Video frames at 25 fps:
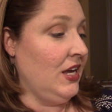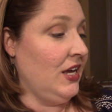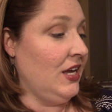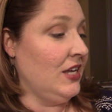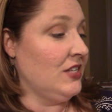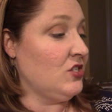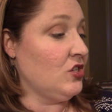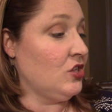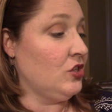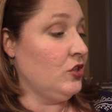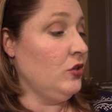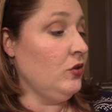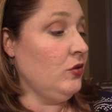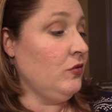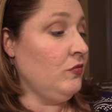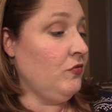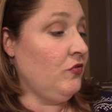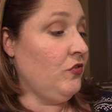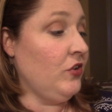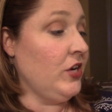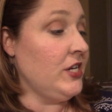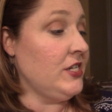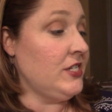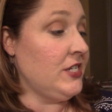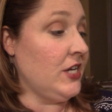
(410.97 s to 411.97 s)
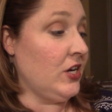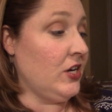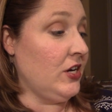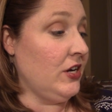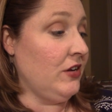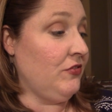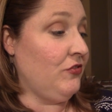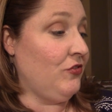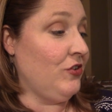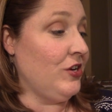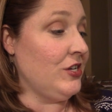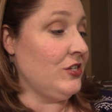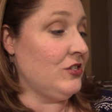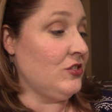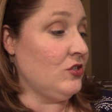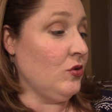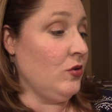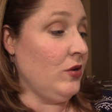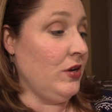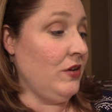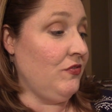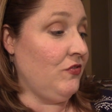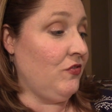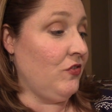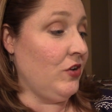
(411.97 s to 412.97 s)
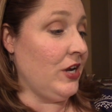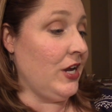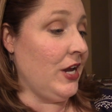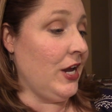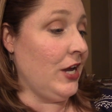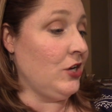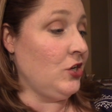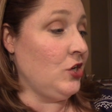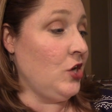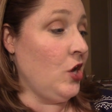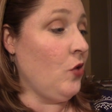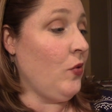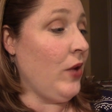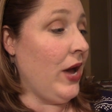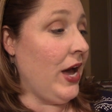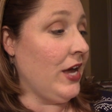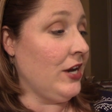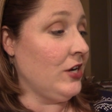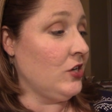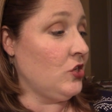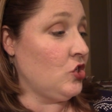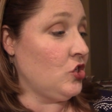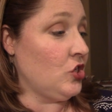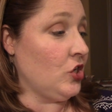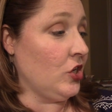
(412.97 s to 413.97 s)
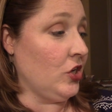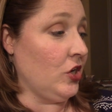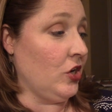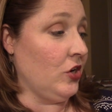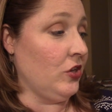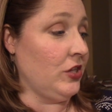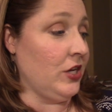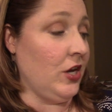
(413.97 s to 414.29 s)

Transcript: It's gluten-free, dairy-free, soy-free, and no added sugar.